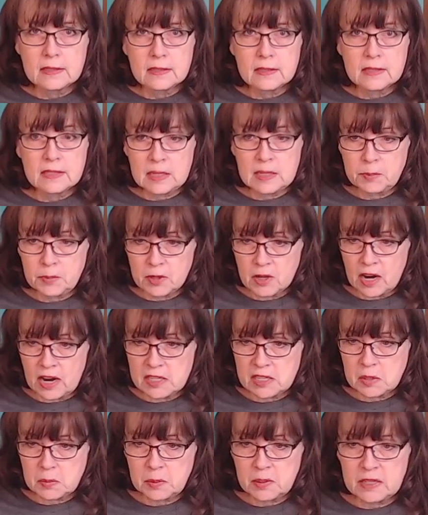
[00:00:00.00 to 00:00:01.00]
keep your
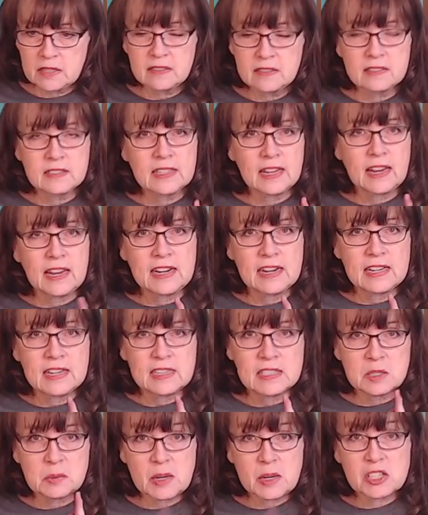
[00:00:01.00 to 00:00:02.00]
eyes peeled, and
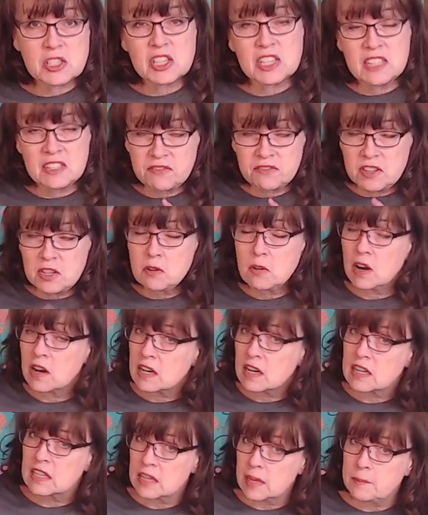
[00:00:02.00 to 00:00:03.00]
especially if you are a
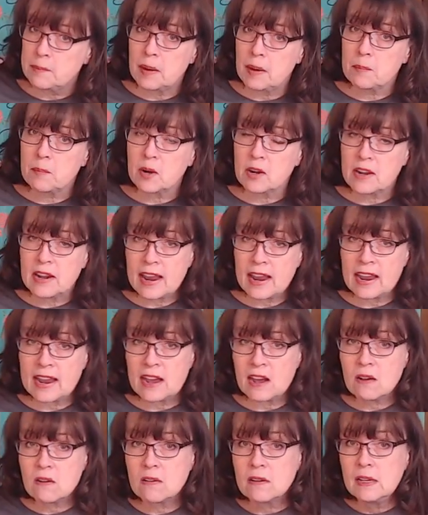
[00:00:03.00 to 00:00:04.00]
club member
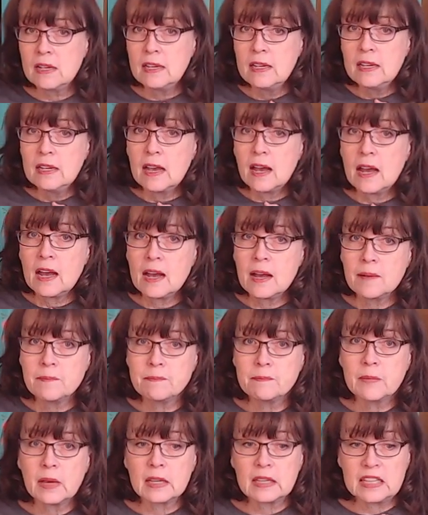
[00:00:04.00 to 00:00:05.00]
now,
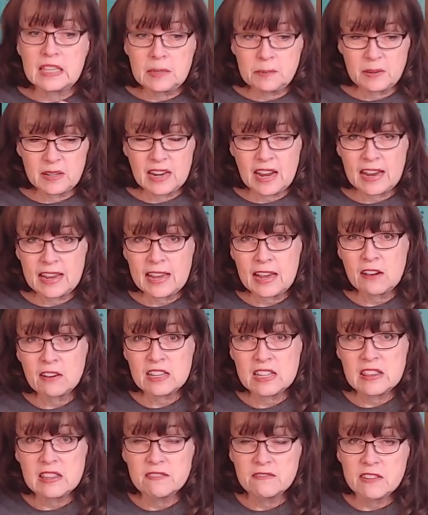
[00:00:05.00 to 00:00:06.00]
um, keep an eye out
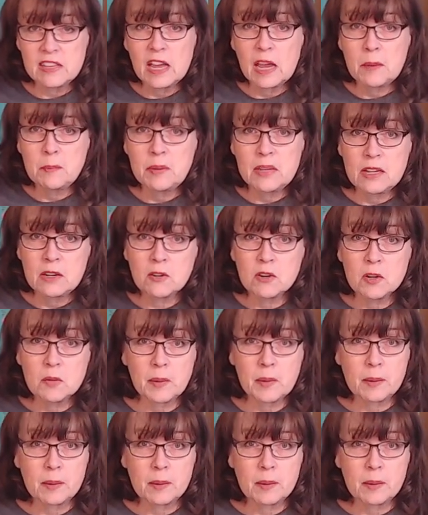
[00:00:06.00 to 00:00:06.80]
in the VIP group.